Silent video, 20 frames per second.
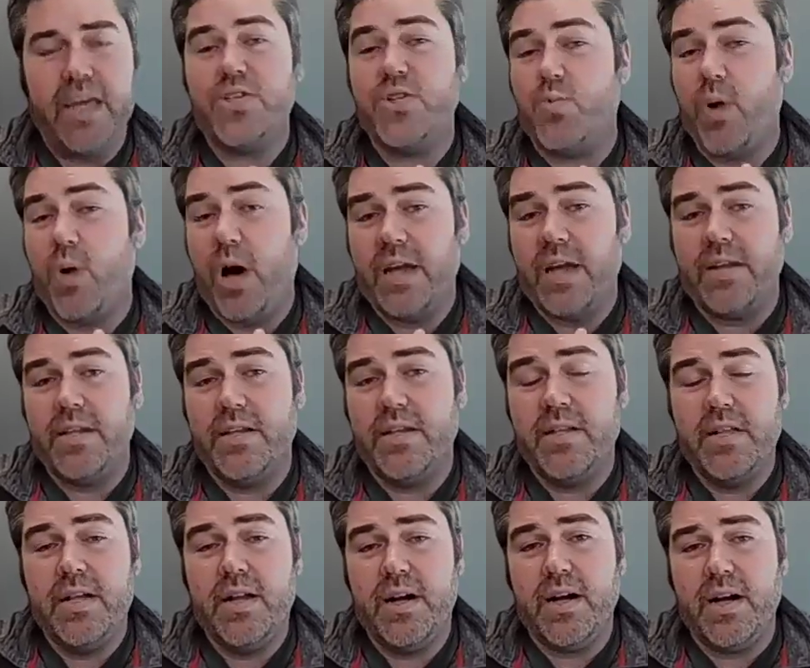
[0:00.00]
nationwide
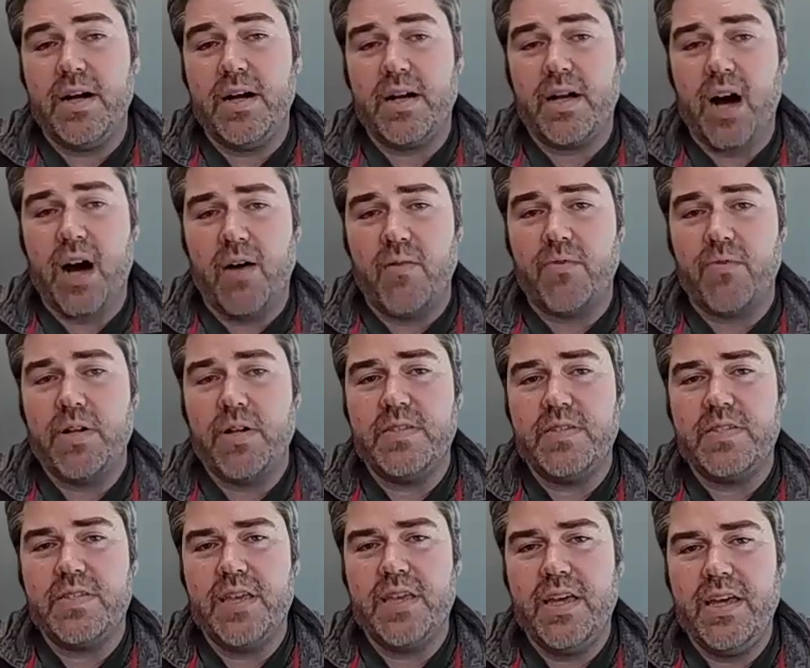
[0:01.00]

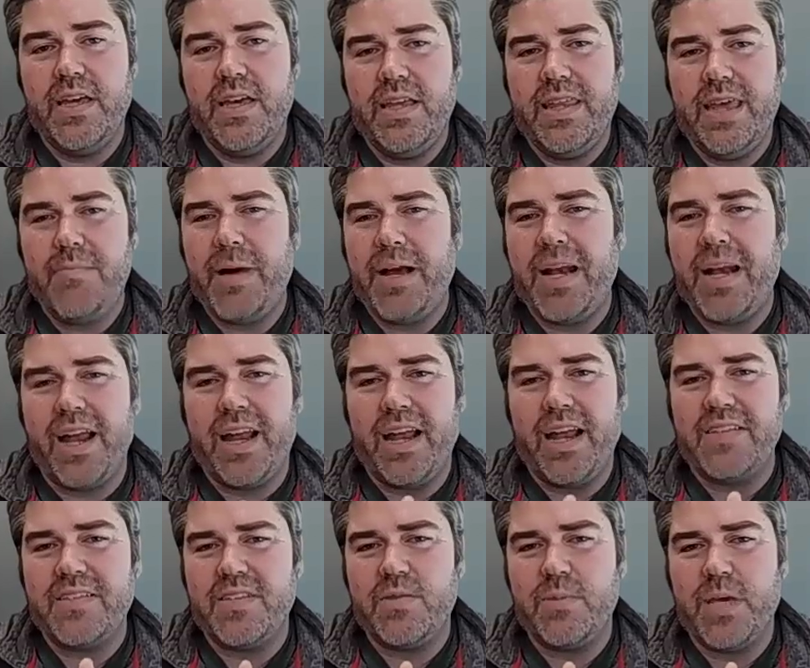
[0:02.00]
conference, they might not
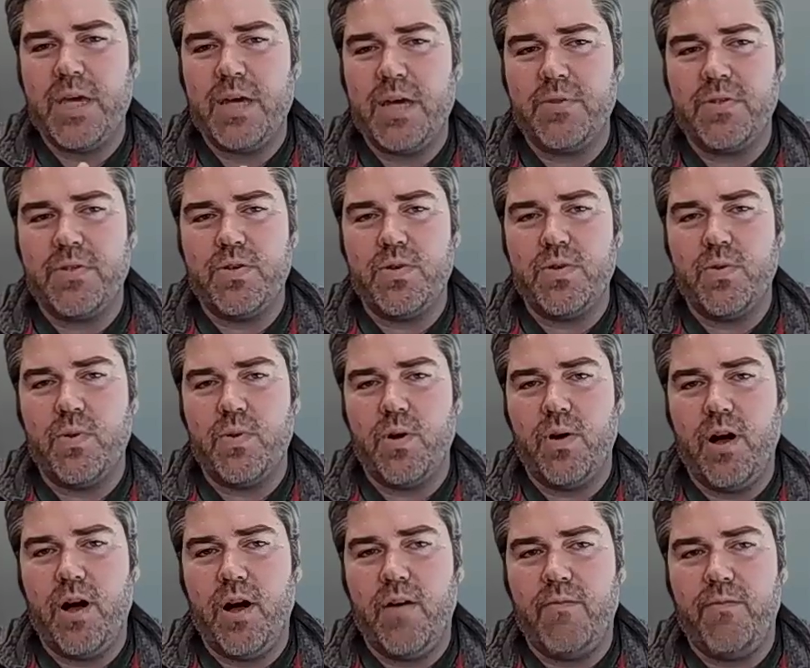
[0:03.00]
necessarily be able to
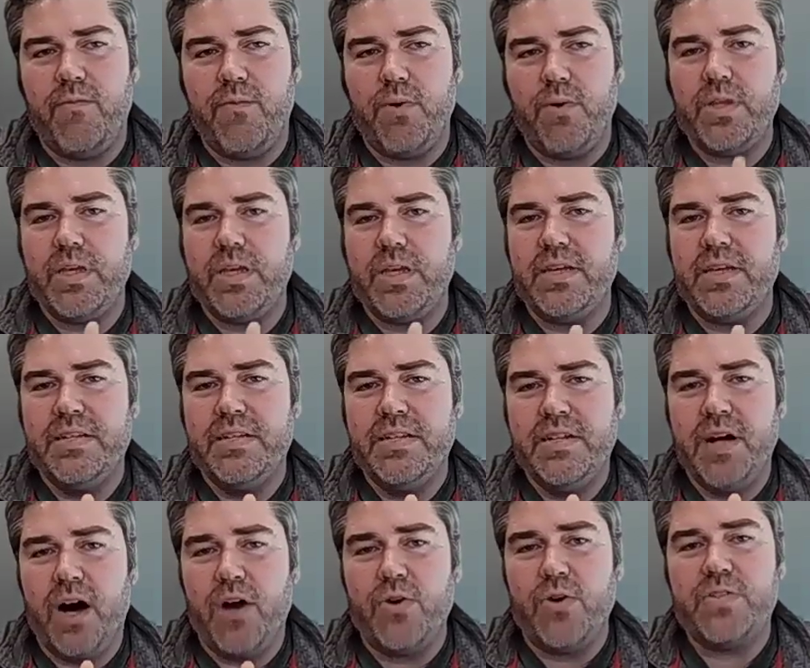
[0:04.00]
fully
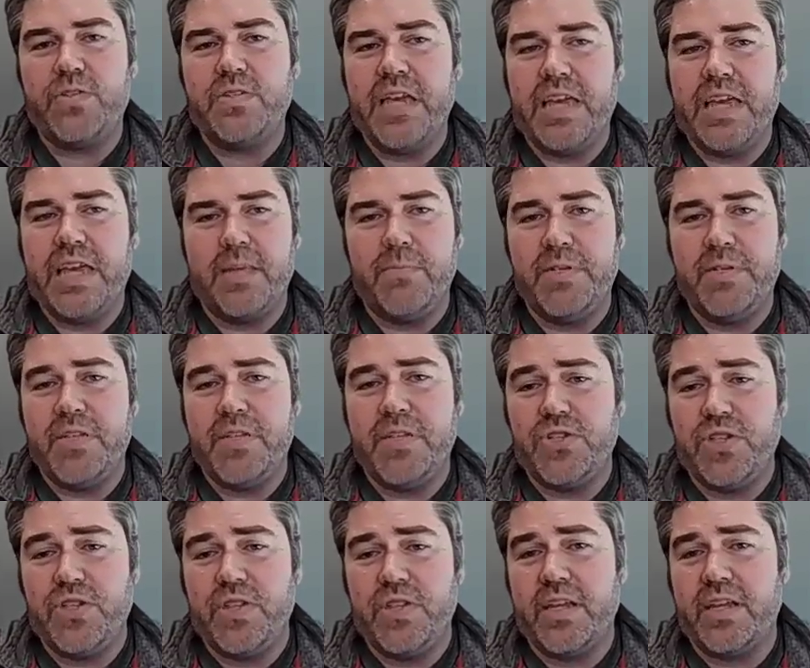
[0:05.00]
understand the
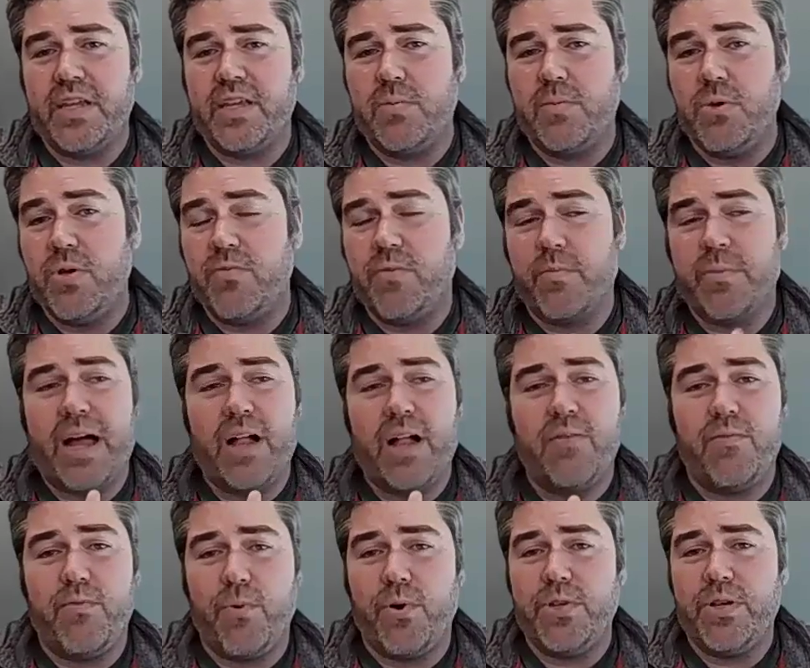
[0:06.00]
position that a community from
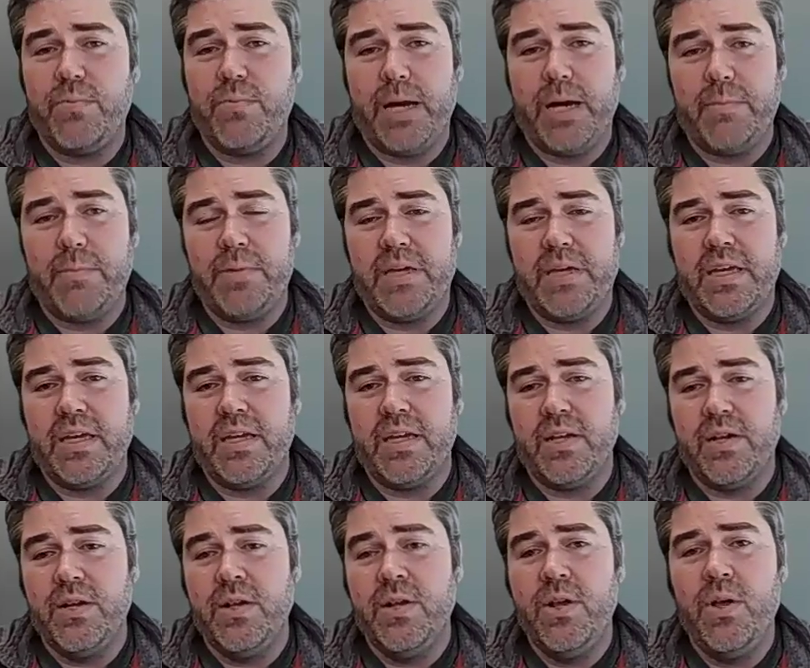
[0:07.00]
California might be
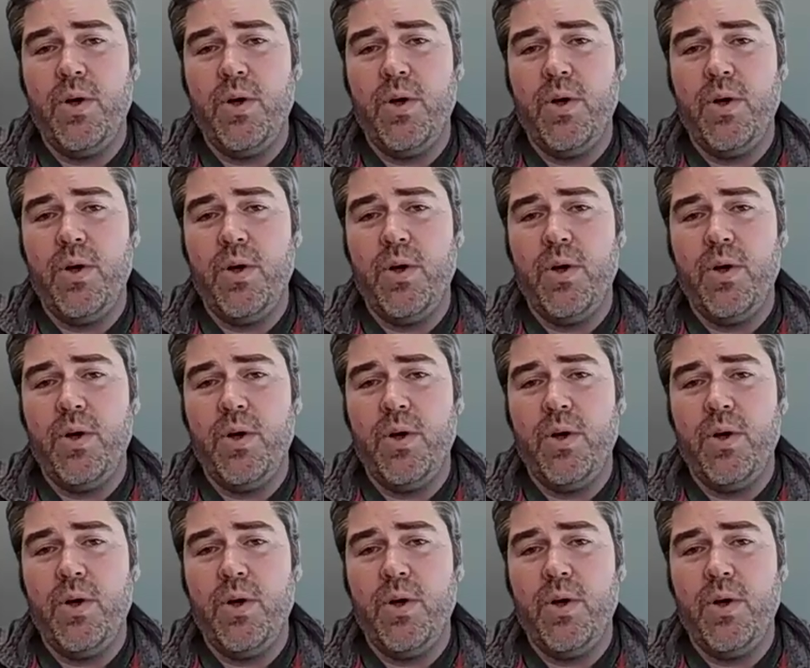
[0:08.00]
in,